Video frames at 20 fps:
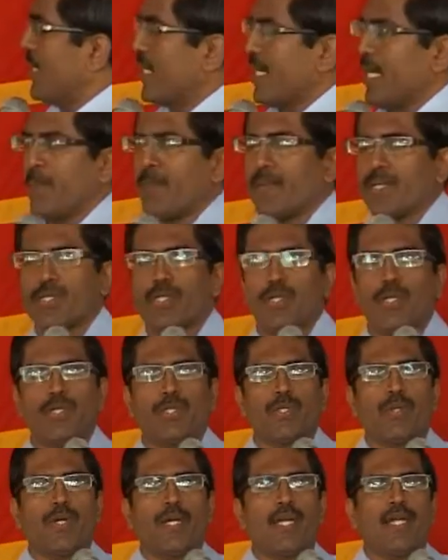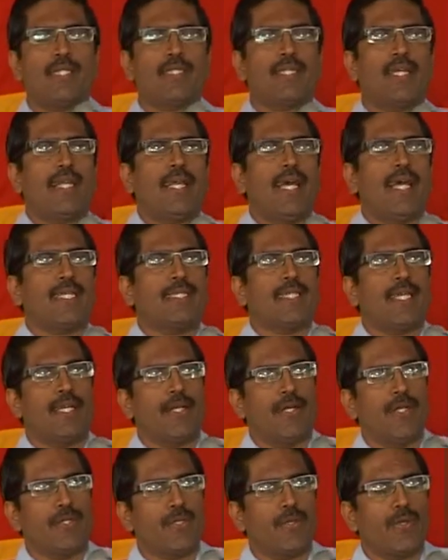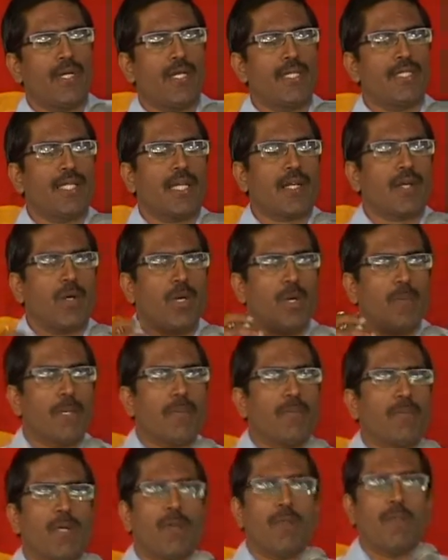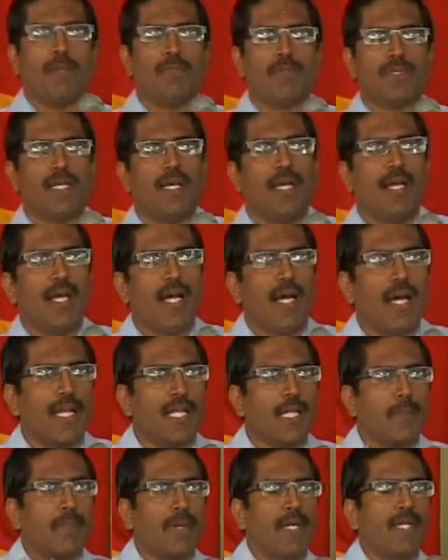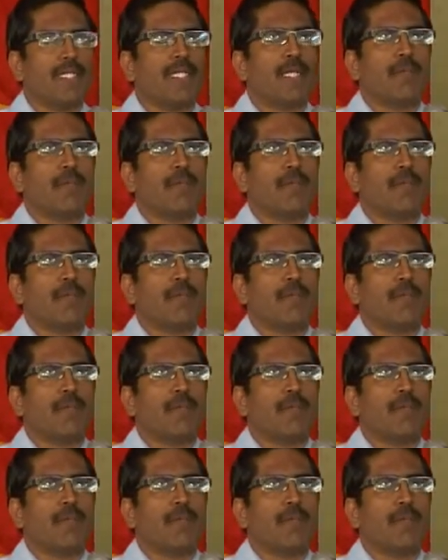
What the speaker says: Depressive disorders and anxiety disorders are common problems, and the person